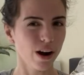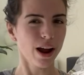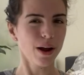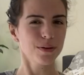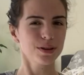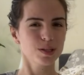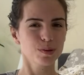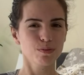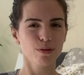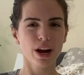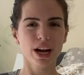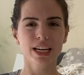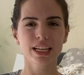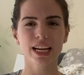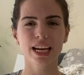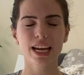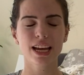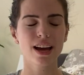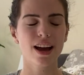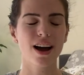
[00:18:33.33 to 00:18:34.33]
I was
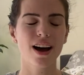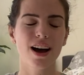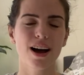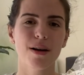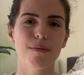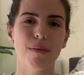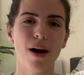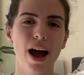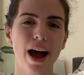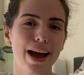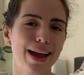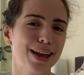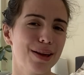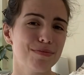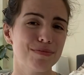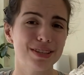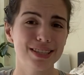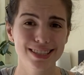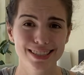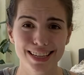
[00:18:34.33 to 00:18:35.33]
pregnant, I
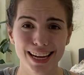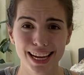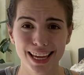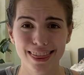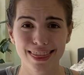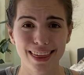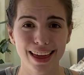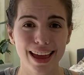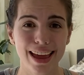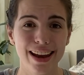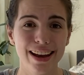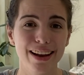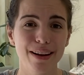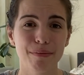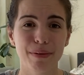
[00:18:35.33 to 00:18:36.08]
am stick thin.